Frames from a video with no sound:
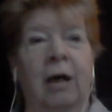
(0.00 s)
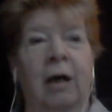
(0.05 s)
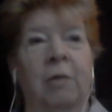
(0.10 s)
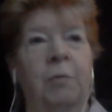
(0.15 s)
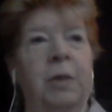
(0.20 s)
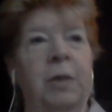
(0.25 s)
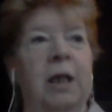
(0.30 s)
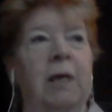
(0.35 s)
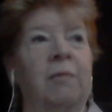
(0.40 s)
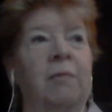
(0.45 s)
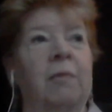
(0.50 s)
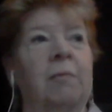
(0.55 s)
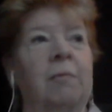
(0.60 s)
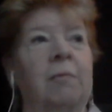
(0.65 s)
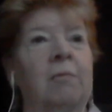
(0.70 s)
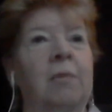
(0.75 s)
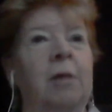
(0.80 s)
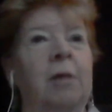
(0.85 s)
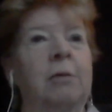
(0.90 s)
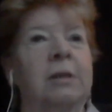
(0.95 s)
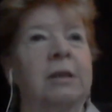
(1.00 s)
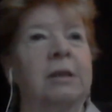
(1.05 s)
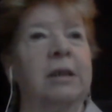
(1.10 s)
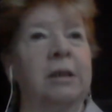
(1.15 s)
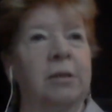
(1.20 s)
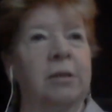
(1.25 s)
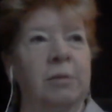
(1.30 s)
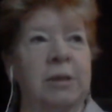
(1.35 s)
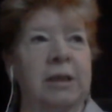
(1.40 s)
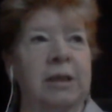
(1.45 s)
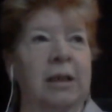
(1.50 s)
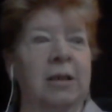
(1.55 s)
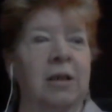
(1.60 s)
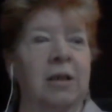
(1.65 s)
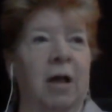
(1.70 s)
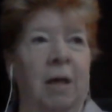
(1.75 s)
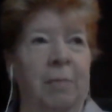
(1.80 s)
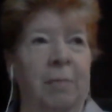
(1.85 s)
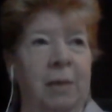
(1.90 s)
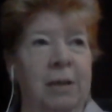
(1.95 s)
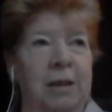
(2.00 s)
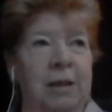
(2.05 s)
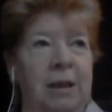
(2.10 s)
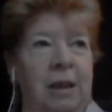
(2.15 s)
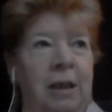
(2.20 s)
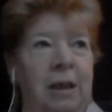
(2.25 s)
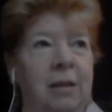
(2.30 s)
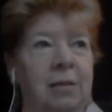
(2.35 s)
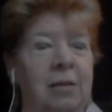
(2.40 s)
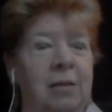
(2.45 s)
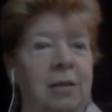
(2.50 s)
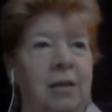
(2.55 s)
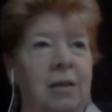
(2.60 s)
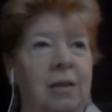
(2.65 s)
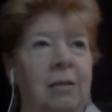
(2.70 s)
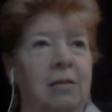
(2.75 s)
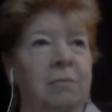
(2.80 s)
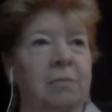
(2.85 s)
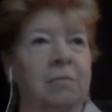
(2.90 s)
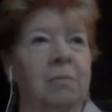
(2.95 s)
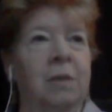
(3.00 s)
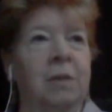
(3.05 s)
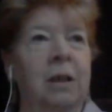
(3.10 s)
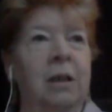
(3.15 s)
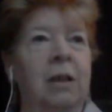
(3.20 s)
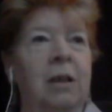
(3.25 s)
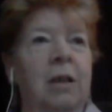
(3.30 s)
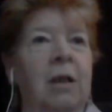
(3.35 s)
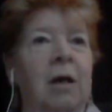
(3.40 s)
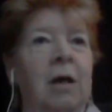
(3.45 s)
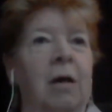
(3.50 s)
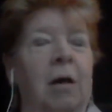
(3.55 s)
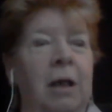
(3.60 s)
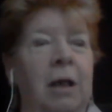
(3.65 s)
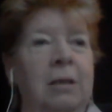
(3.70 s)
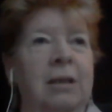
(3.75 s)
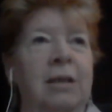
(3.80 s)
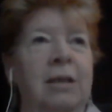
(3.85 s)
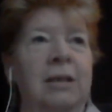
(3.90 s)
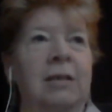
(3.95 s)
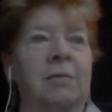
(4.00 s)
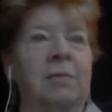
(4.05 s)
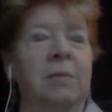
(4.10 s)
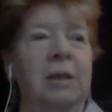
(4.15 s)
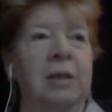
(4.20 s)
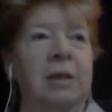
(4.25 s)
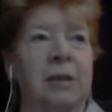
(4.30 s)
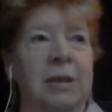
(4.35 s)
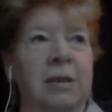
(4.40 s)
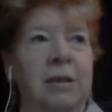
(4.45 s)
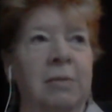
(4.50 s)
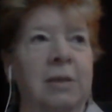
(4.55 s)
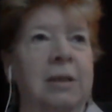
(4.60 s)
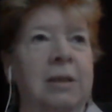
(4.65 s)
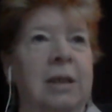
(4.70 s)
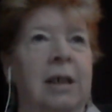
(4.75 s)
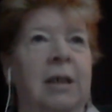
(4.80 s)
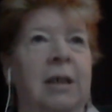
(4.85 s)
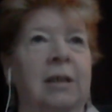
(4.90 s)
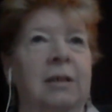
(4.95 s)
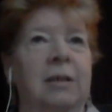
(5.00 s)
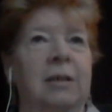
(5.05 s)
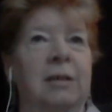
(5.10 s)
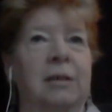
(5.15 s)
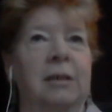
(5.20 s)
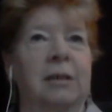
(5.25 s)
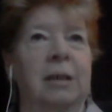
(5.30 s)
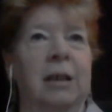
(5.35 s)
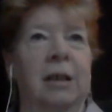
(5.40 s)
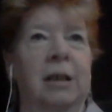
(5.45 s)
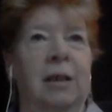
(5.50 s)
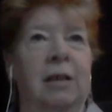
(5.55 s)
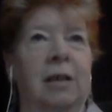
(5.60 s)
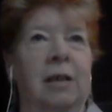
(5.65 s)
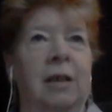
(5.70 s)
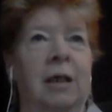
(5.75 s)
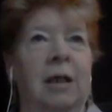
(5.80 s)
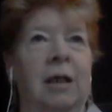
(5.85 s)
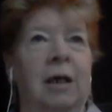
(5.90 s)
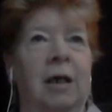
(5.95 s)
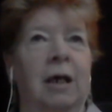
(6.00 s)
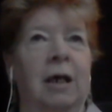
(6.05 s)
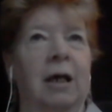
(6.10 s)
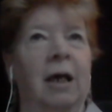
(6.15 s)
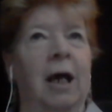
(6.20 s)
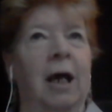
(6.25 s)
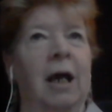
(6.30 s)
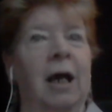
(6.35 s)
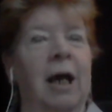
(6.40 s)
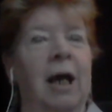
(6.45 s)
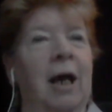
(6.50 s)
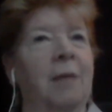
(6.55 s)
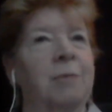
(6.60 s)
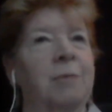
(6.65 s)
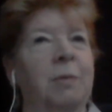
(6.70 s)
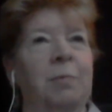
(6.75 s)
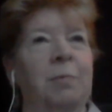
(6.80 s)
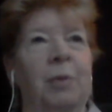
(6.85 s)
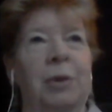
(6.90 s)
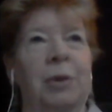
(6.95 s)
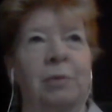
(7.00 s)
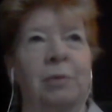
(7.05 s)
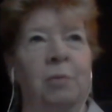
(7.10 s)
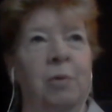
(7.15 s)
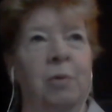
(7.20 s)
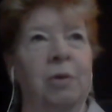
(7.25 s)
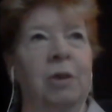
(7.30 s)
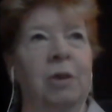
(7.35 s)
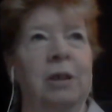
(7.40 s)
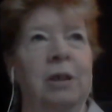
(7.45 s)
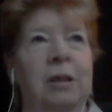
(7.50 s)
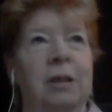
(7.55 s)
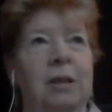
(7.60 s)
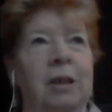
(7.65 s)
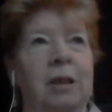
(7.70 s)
We have a most interesting topic tonight, autism and suicide. And I have to put the word